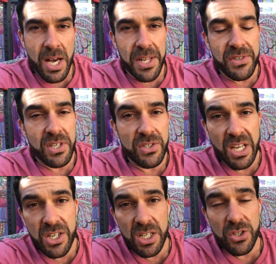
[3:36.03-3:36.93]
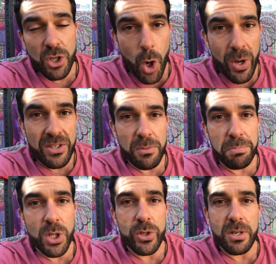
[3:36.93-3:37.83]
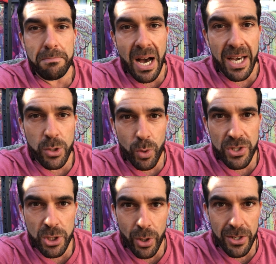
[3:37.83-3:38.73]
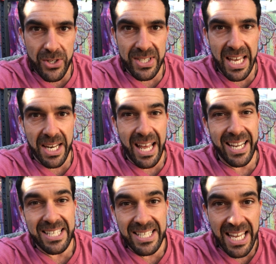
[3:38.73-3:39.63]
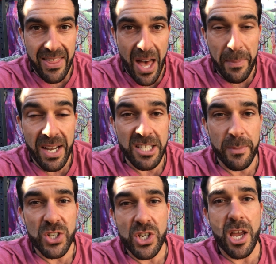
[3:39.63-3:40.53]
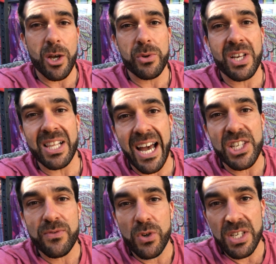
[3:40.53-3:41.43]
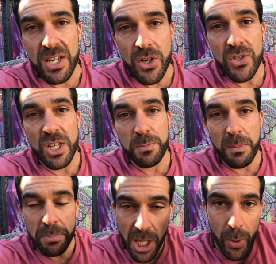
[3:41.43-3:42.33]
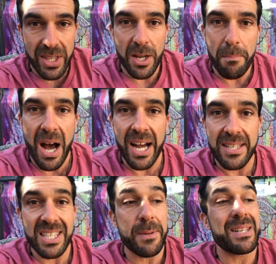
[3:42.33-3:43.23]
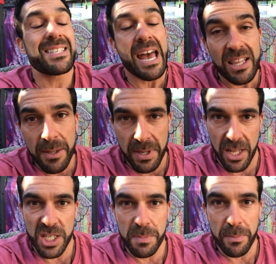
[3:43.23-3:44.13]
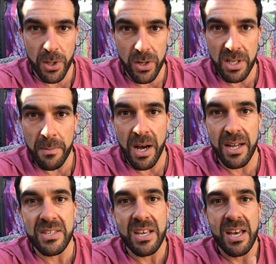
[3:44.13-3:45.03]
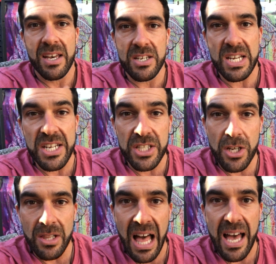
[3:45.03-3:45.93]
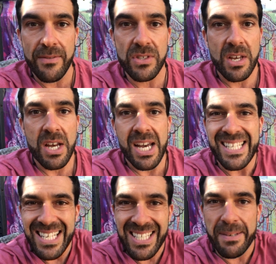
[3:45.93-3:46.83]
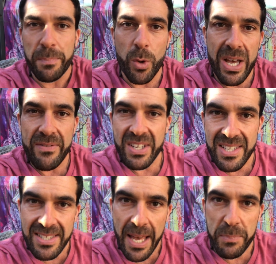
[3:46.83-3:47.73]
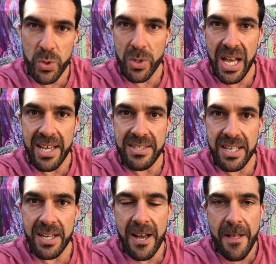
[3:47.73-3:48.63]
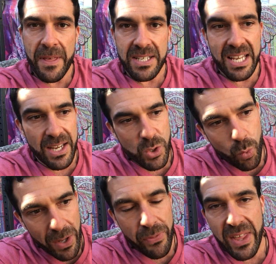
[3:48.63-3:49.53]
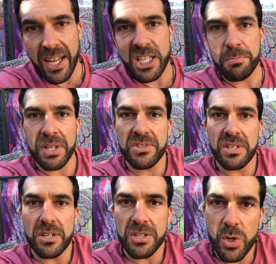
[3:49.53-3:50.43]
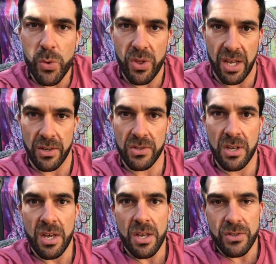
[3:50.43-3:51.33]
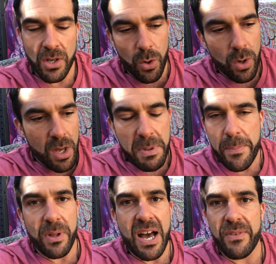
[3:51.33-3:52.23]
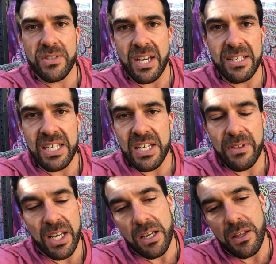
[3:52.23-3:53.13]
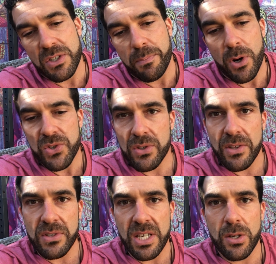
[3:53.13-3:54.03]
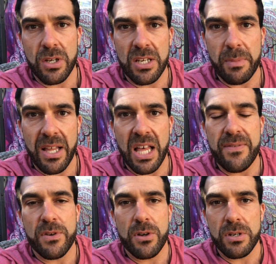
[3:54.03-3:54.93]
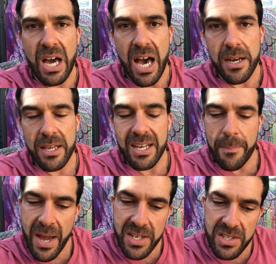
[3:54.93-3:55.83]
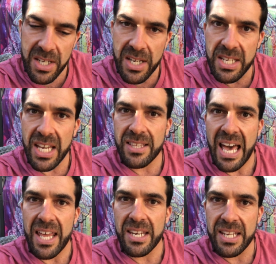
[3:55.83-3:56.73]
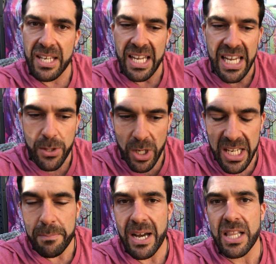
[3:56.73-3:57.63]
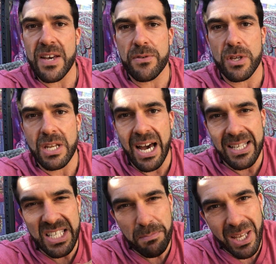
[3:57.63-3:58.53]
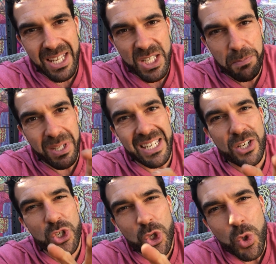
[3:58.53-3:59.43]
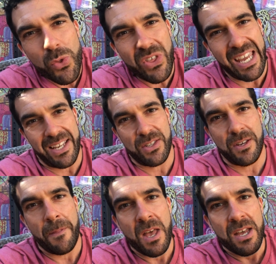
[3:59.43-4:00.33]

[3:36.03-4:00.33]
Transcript: And this distinction is going to blow your mind once you understand it. I can say that because I've been sharing it with clients for years and it's been blowing their minds and they've been telling me that it's been blowing their minds and changing their lives. It's a simple way of conceptualizing that takes one thing and splits it into two things. So people have this idea of like, oh, there's a person that's either in my life or they're not. And I'm actually gonna take that either in my life or they're not and split it, split it into two things.